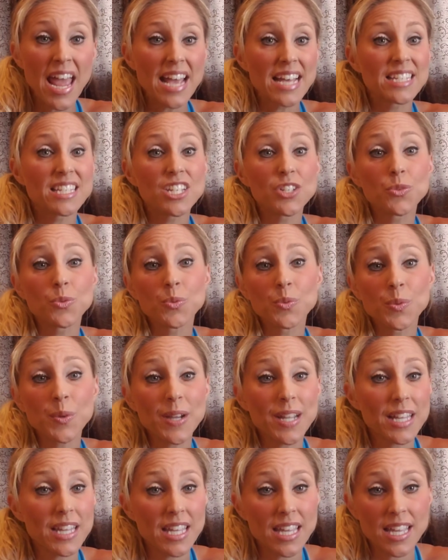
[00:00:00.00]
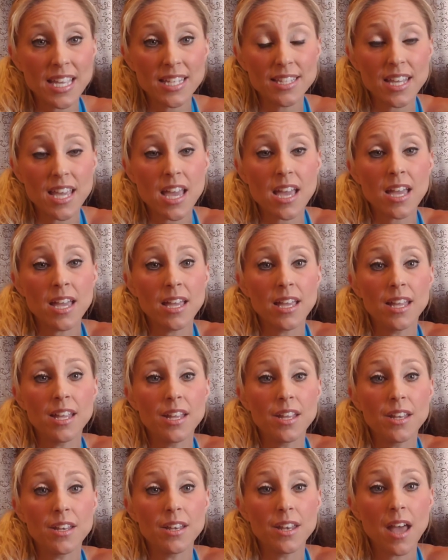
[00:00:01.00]
This is really easy
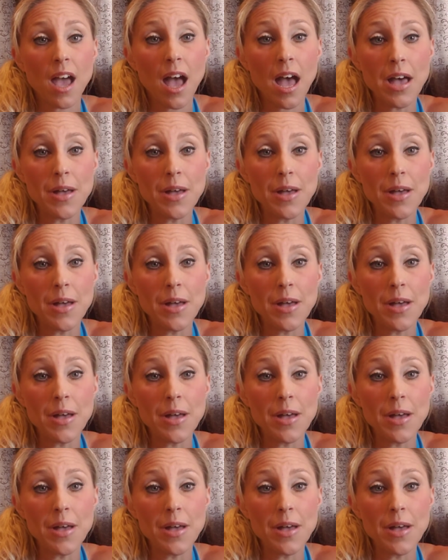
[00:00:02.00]
in